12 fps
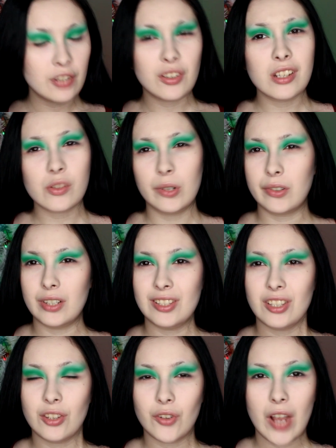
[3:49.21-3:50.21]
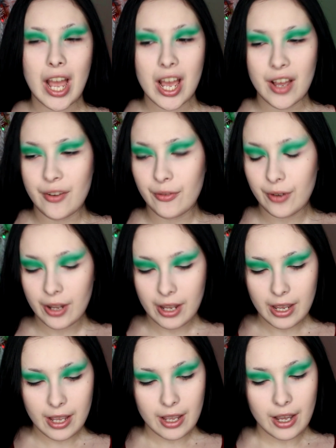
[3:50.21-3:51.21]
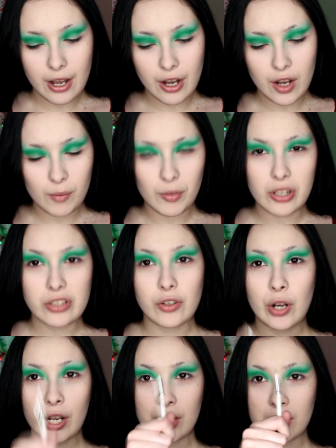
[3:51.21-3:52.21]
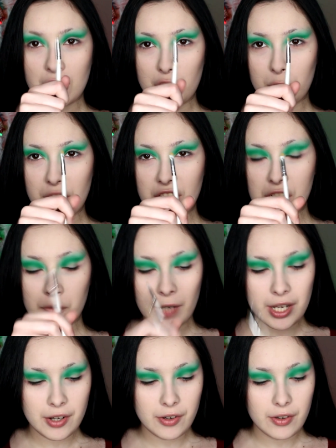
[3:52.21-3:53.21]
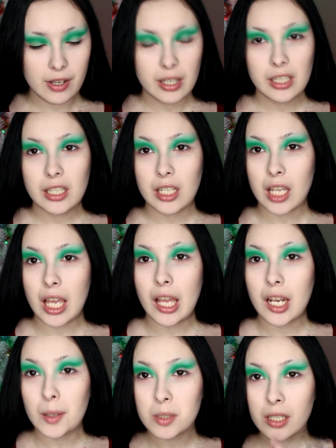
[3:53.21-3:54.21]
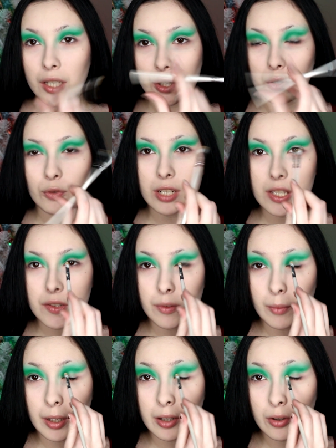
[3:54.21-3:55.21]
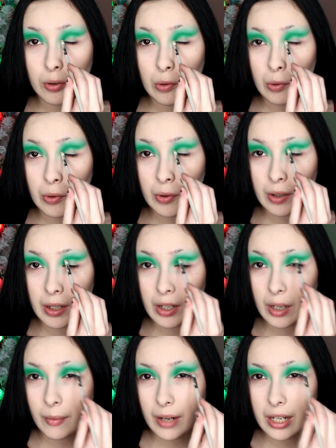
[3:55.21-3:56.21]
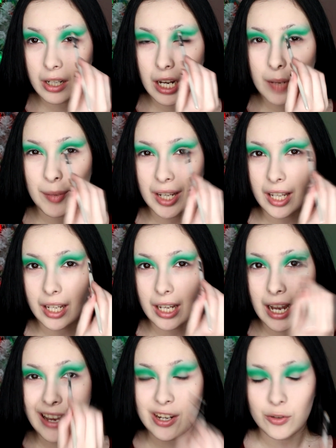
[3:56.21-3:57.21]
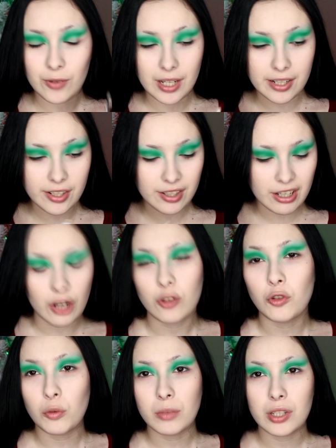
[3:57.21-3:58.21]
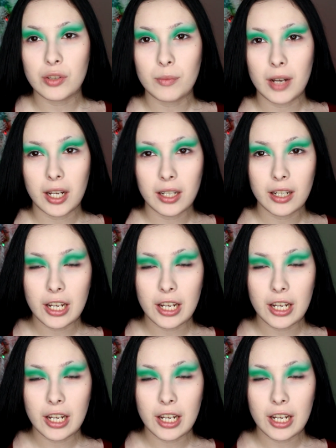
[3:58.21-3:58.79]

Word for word: You can use whatever concealer you have. Also a concealer brush as well, and I just cut the crease from like the corner right here. I'm kind of make it like a high crease, just like how I normally do mine.